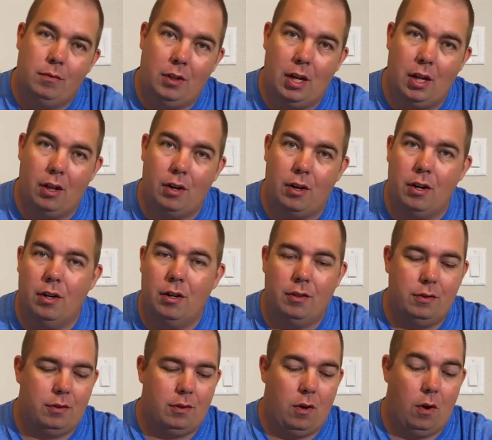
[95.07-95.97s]

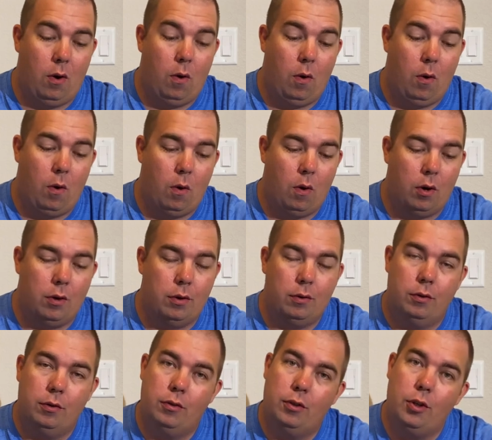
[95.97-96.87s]
kilohertz or
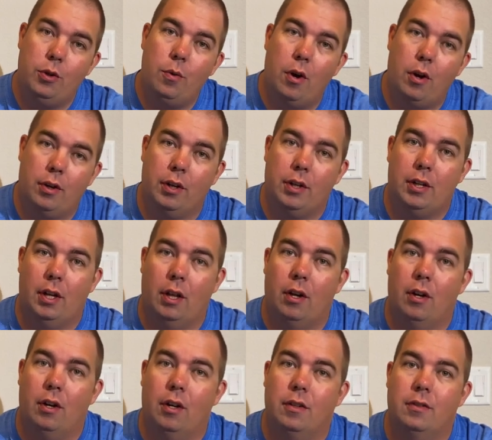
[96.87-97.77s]
two hundred
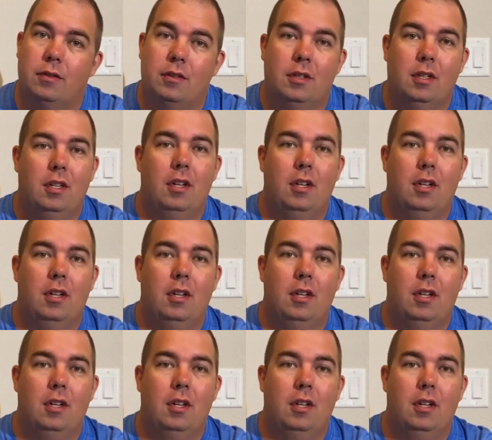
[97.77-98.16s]
kilohertz,